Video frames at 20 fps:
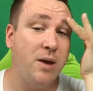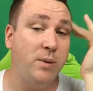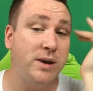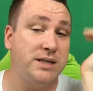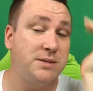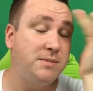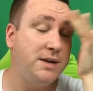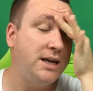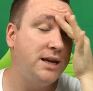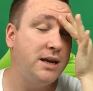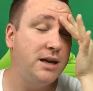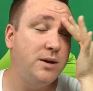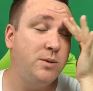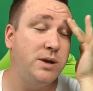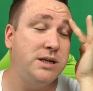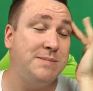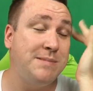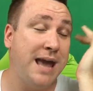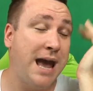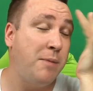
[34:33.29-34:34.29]
Wish me
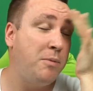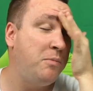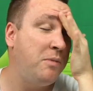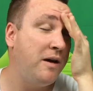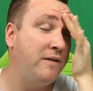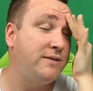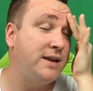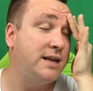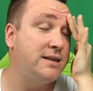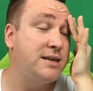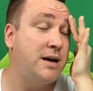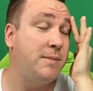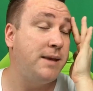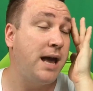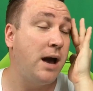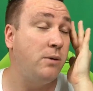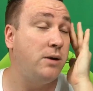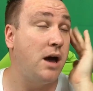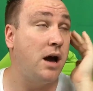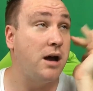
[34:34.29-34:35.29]
happy birthday and tell me
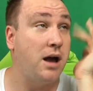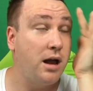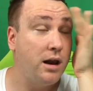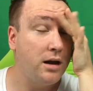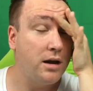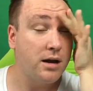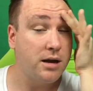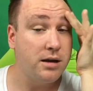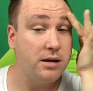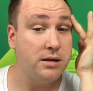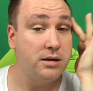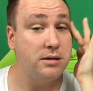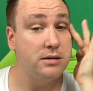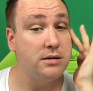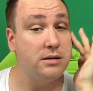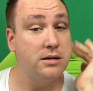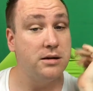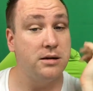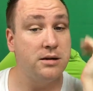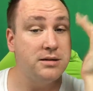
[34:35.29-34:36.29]
how young I look.
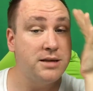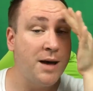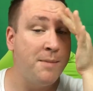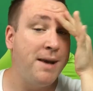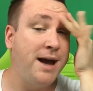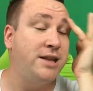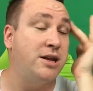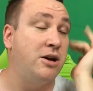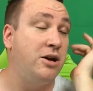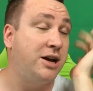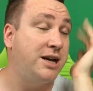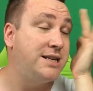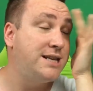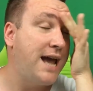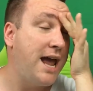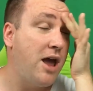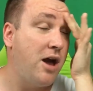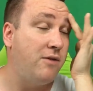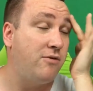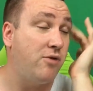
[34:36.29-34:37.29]
Tell me I don't look a
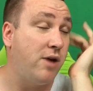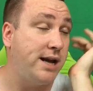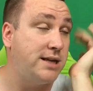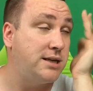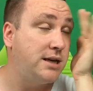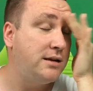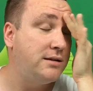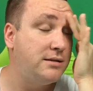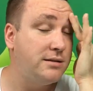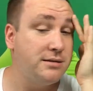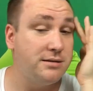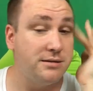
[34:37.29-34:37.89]
day over 18.